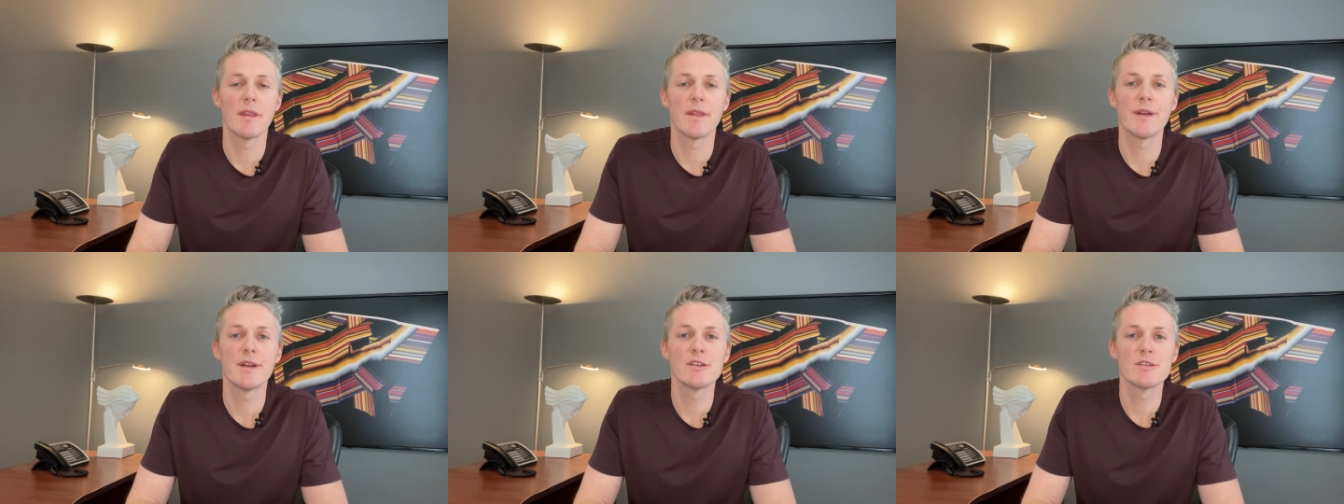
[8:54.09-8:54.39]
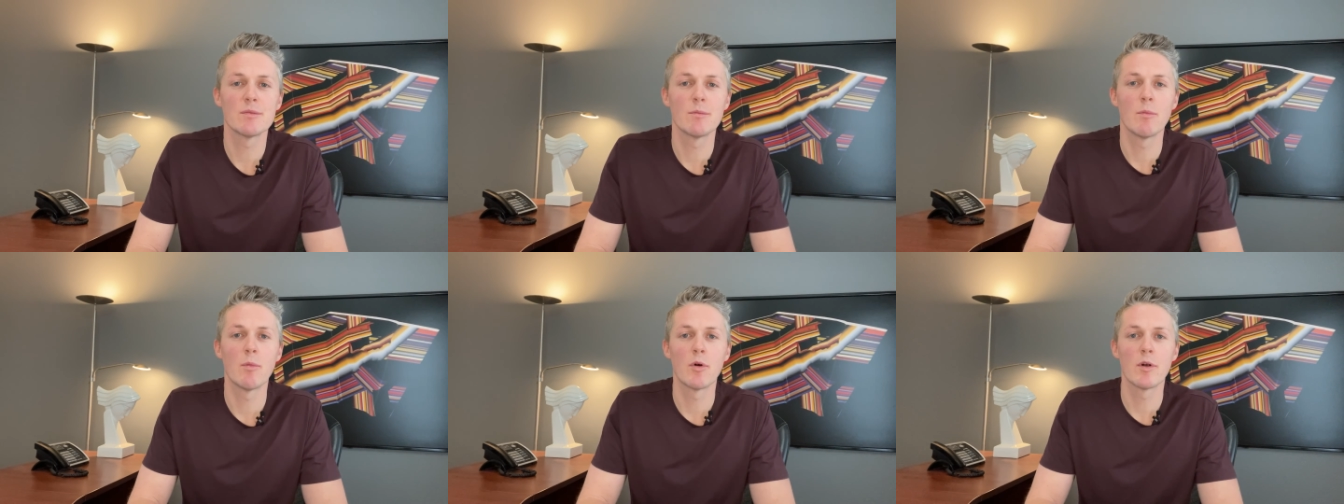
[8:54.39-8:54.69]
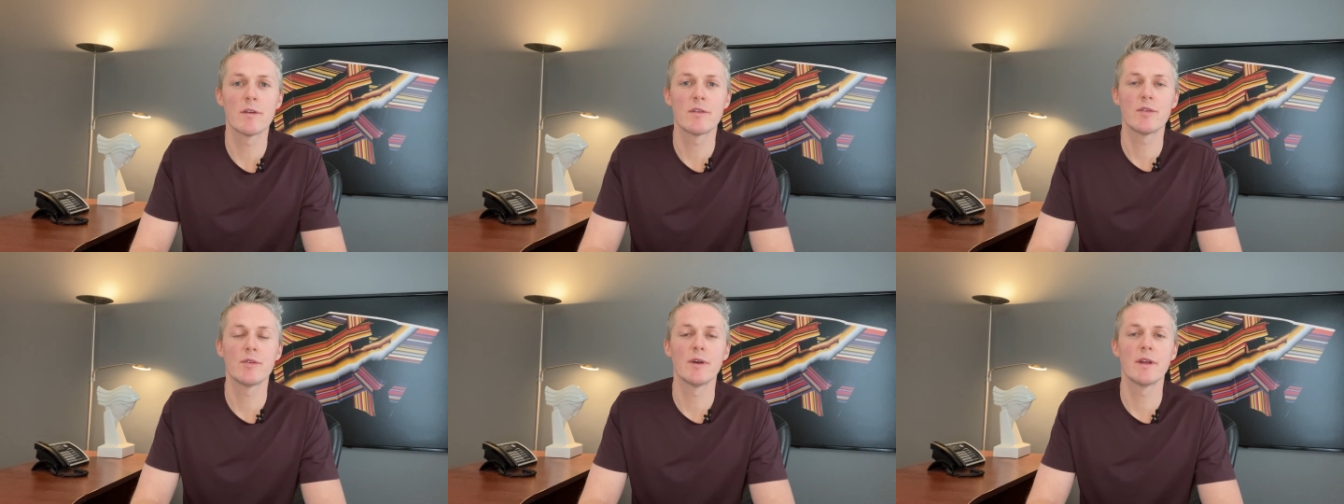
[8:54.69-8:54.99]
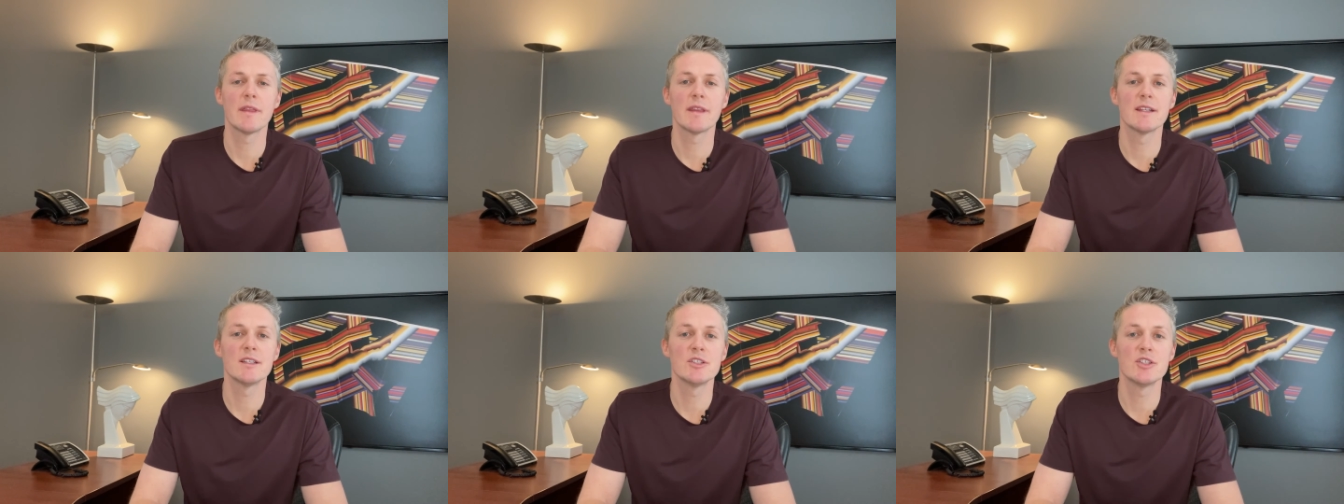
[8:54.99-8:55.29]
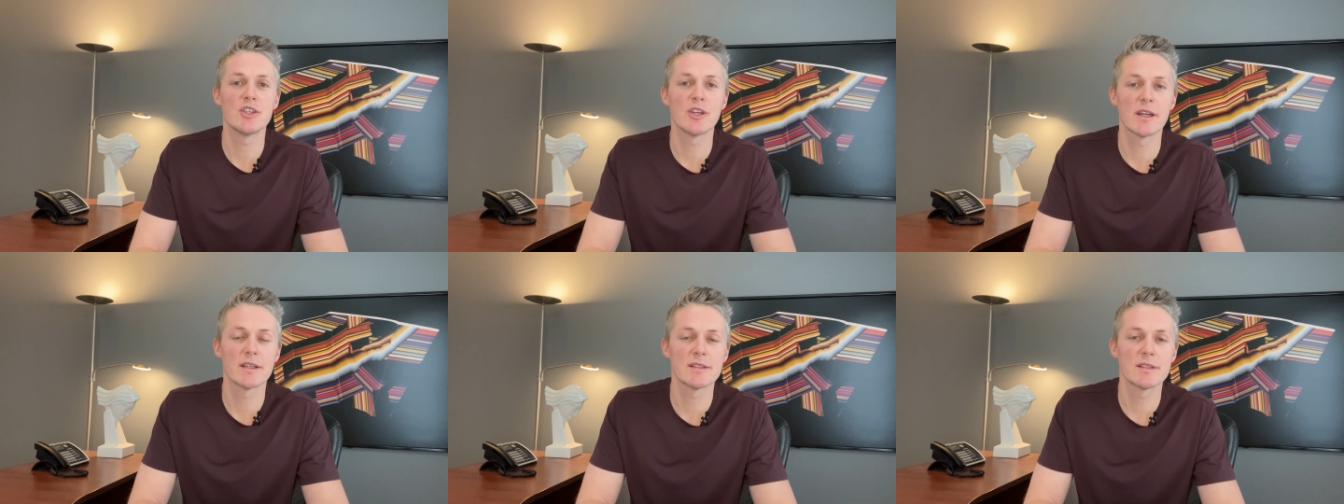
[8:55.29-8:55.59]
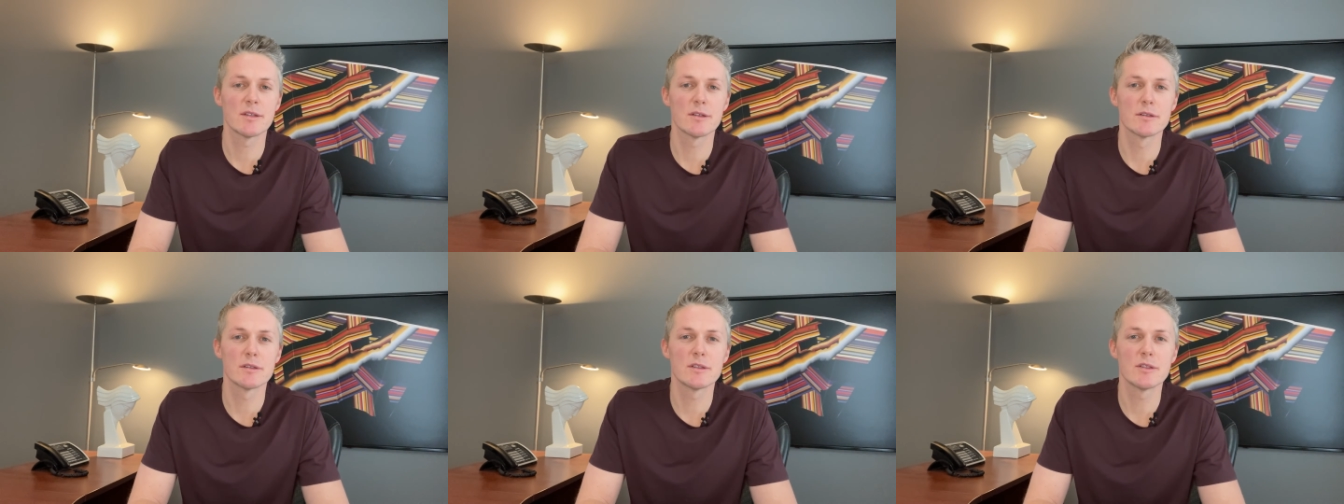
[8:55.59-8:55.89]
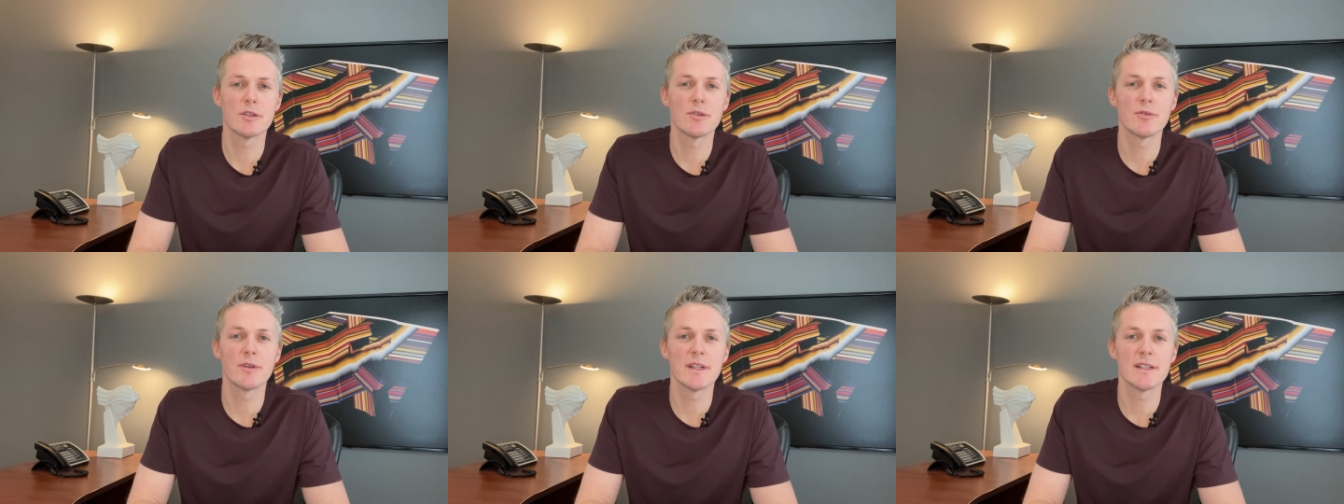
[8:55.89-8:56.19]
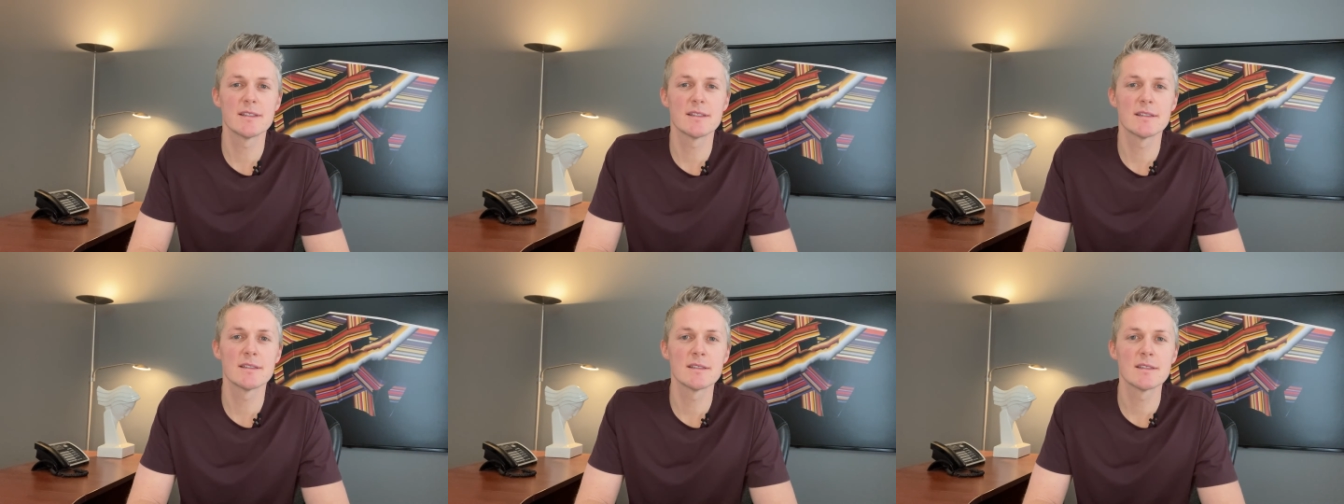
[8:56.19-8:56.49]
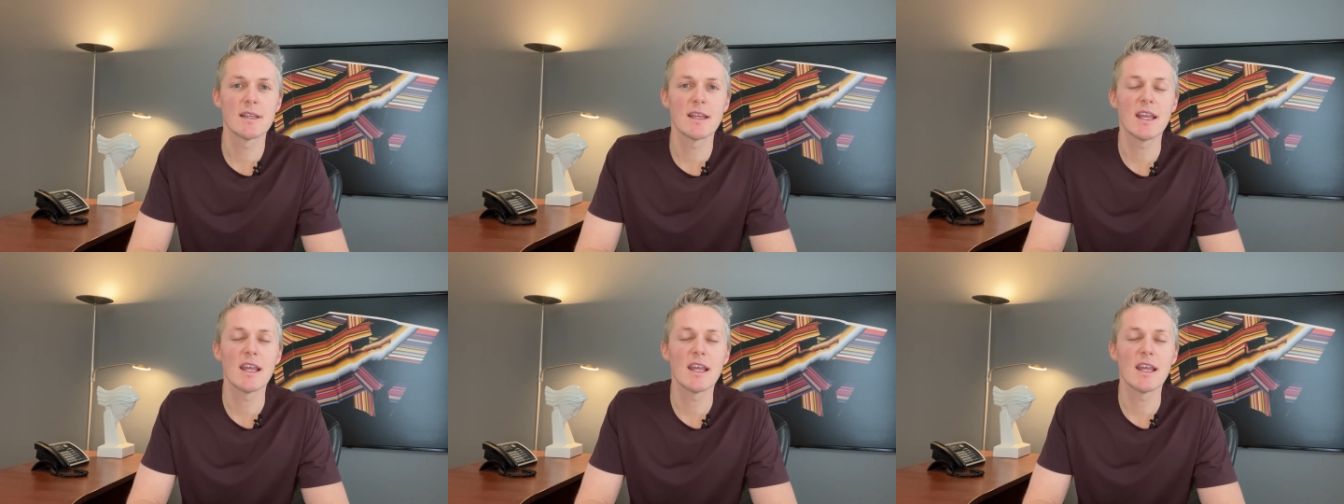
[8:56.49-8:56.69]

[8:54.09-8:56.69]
There's more to it than just those two reasons.